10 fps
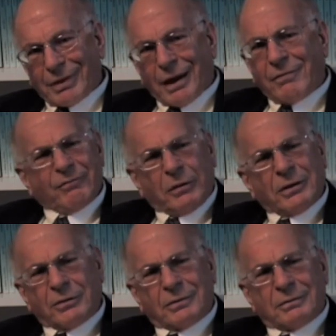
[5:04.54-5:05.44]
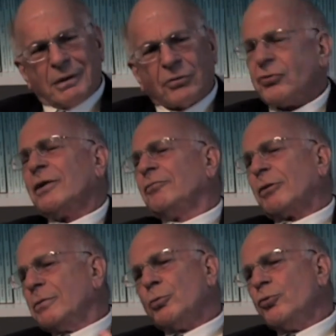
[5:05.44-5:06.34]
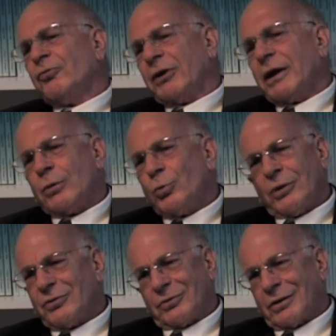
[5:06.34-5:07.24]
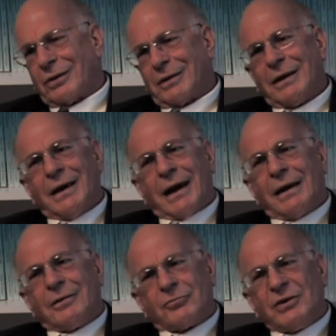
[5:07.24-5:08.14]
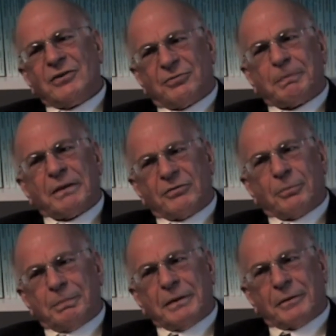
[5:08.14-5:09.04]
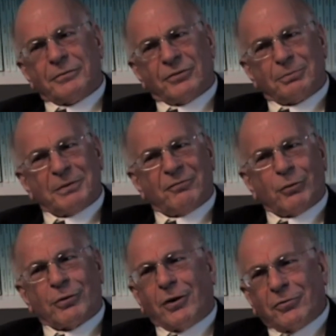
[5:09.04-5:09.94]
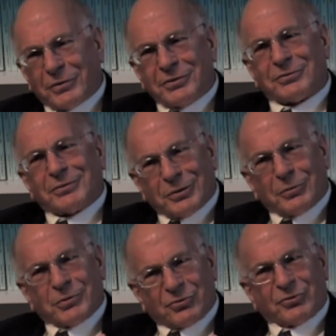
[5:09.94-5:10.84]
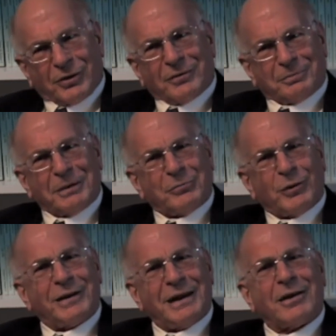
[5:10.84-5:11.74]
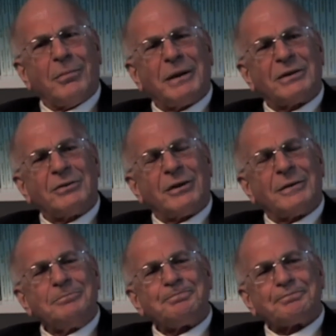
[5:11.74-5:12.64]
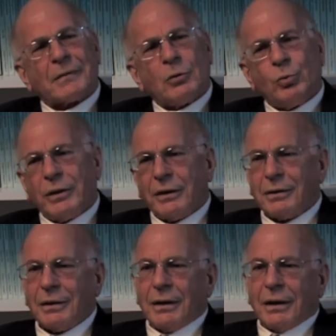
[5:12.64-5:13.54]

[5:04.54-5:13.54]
I found it actually very moving, was Alan Greenspan's appearance before Congress, which has been widely commented on, where